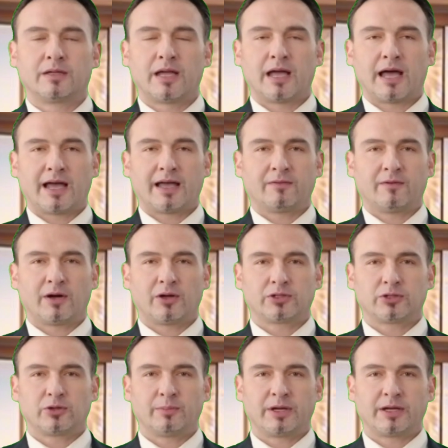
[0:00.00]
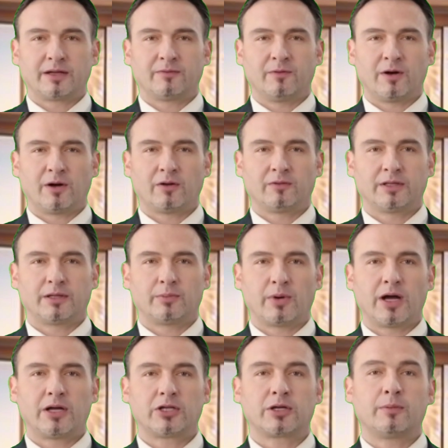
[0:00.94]
I have also been involved in
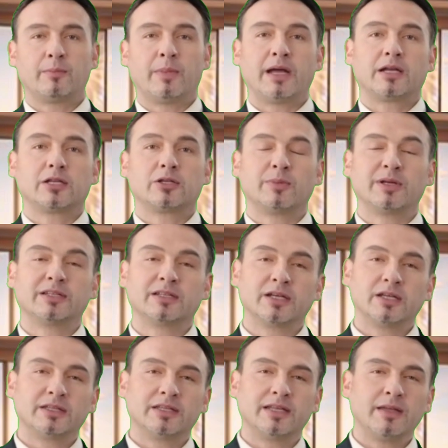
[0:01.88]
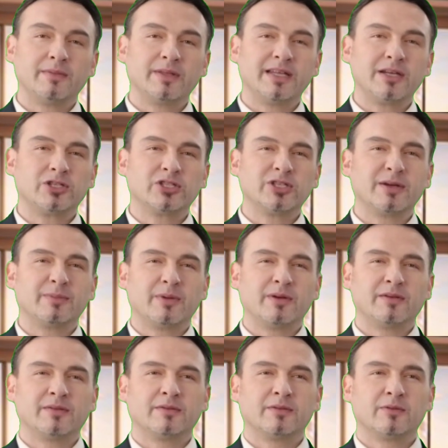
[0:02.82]
project management and team leadership,
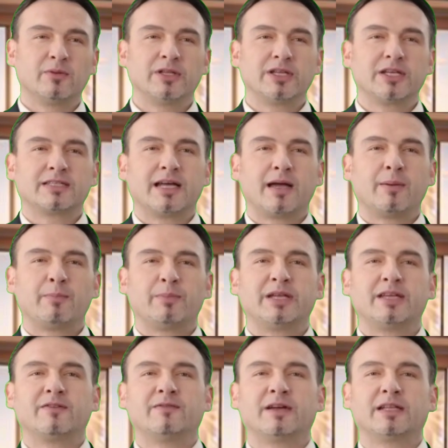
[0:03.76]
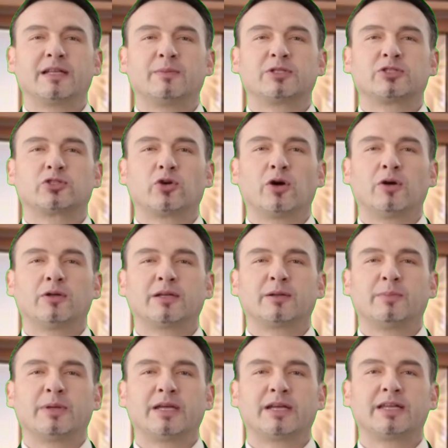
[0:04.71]
which has helped me develop strong
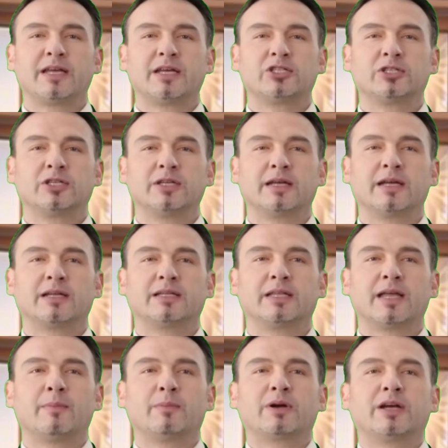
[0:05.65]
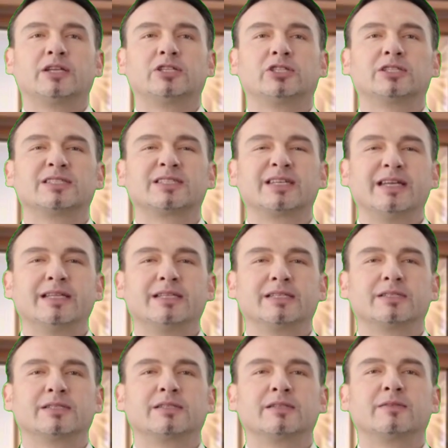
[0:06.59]
communication and collaboration
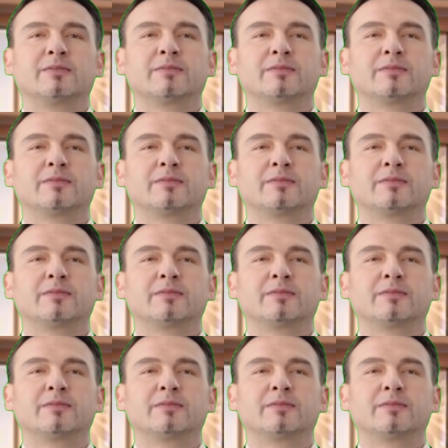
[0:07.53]
skills.